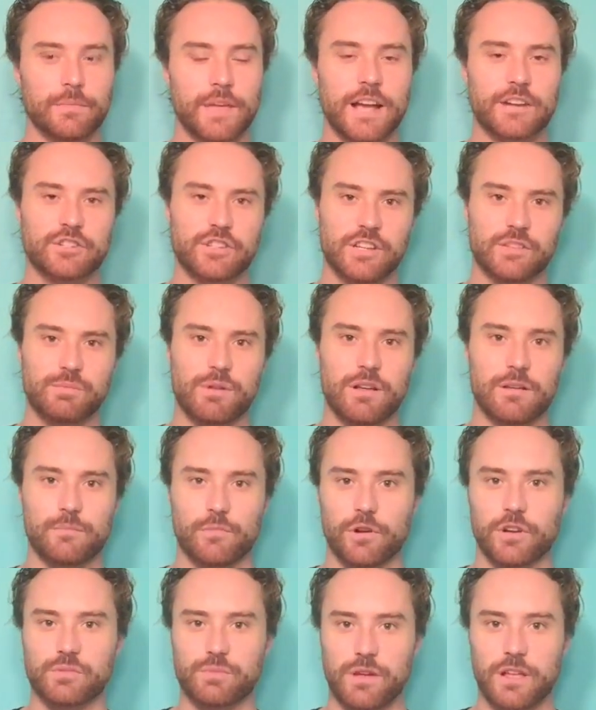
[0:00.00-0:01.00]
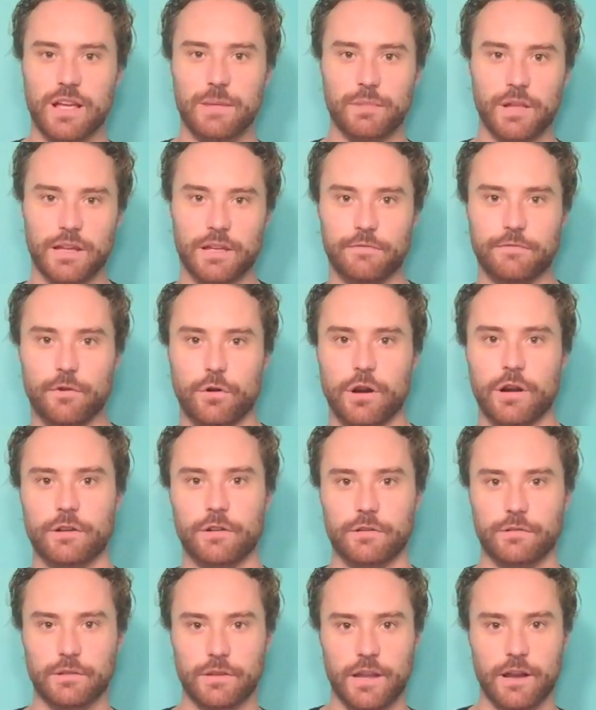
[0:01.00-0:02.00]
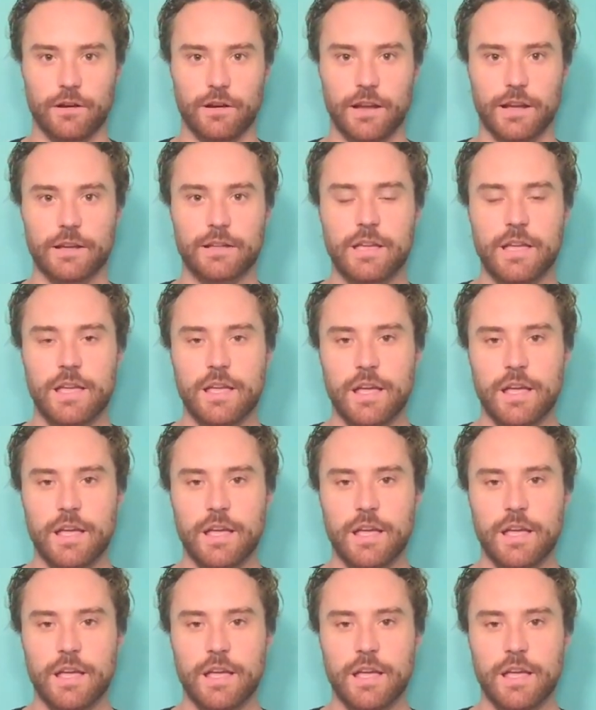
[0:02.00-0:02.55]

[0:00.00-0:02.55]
Actually, it's probably more. It's probably up like a 400 area.